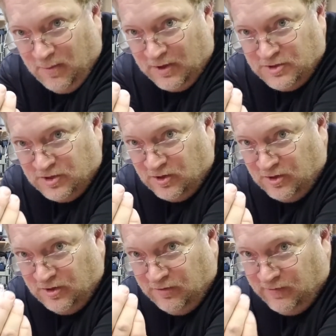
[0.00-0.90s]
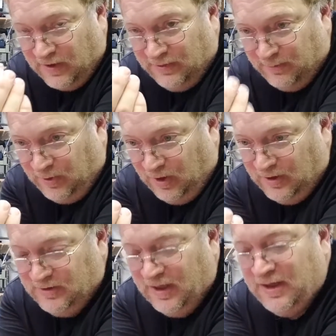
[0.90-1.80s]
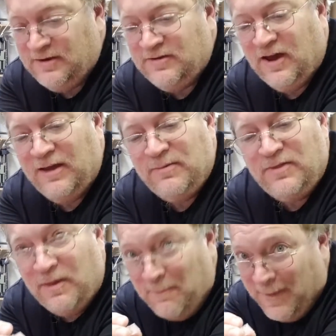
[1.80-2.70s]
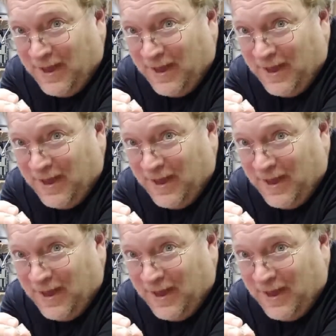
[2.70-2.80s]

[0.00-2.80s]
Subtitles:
Make sure you've got the plug end type that